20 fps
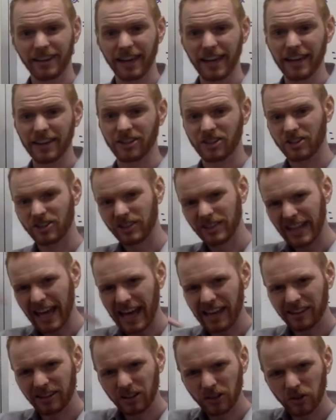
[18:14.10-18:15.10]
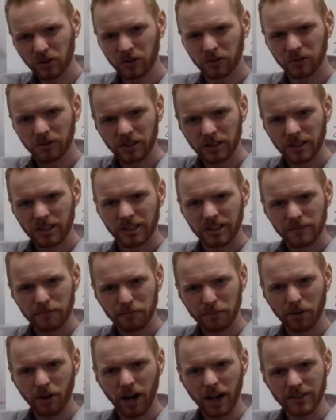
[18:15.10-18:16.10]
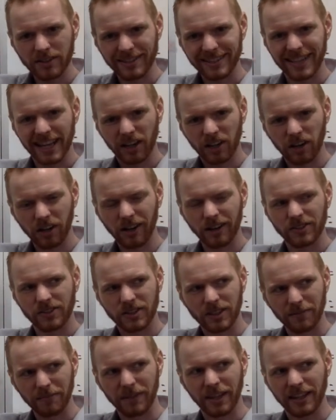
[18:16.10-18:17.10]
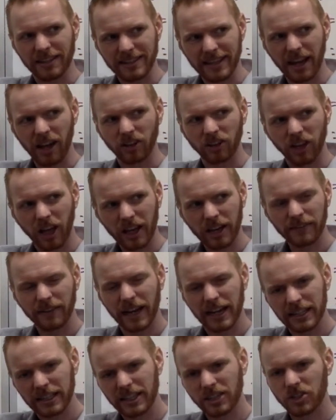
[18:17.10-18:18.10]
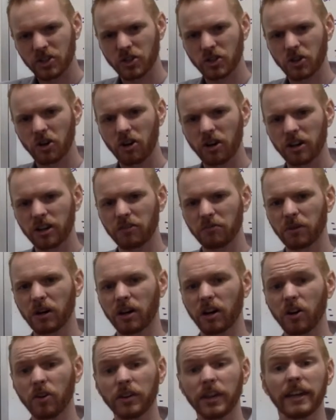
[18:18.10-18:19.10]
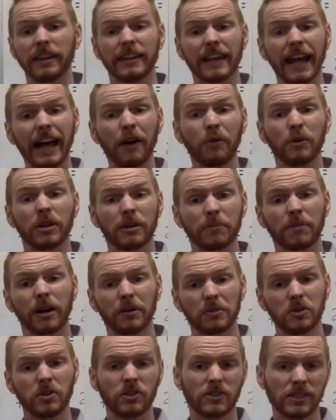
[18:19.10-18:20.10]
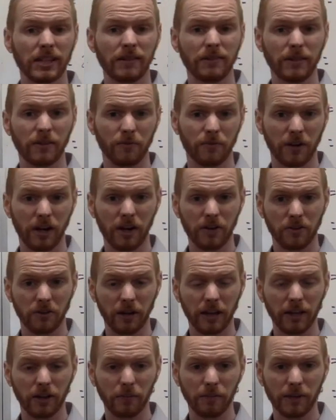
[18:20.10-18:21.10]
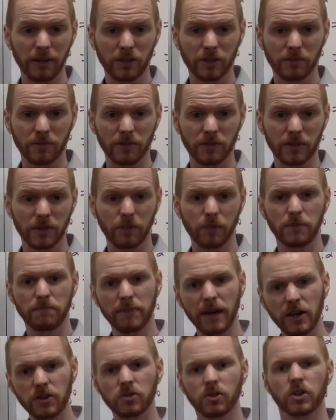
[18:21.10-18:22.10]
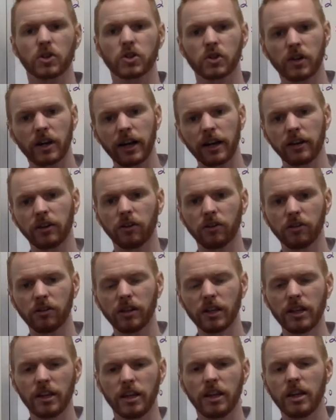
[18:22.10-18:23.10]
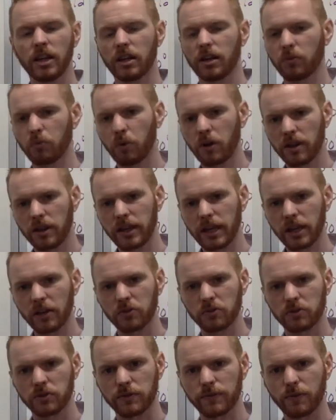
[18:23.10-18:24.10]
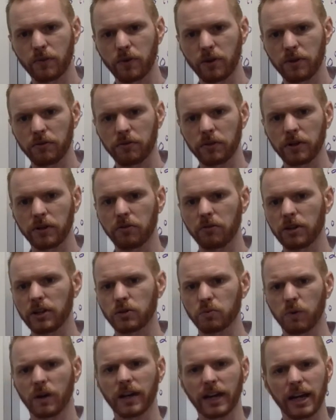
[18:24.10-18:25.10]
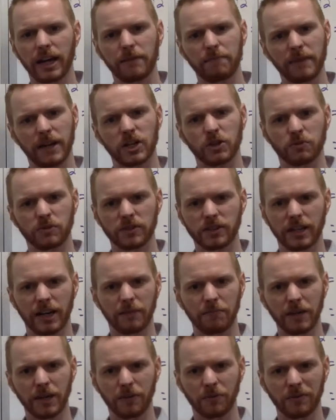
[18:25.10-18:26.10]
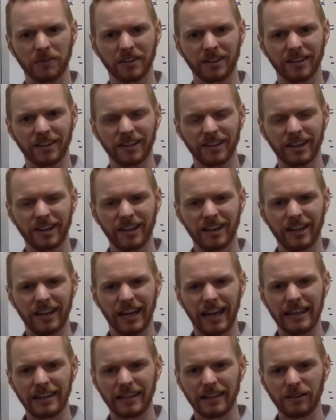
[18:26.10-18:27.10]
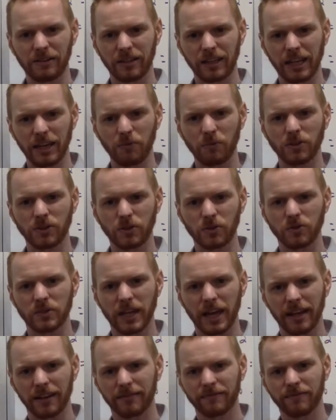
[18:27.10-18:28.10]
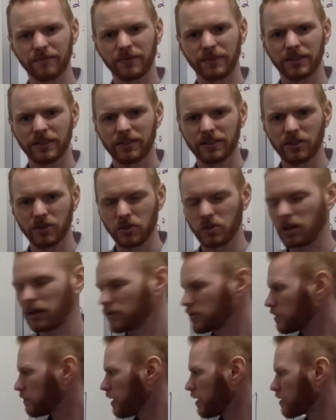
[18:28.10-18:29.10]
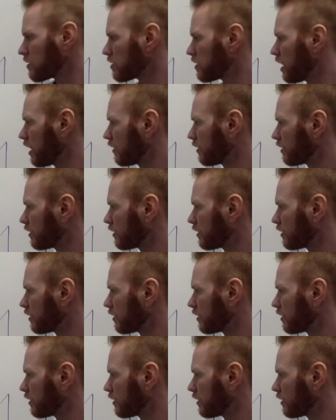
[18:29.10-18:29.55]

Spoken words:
And just that little process, that concept gets a lot of ideas churning to where, okay, now we could probably do the same thing for other angle measurements. If we measure a triangle and one of the angles is 43 degrees, what kind of measurements can I make with it? And then can we use that to solve some other stuff?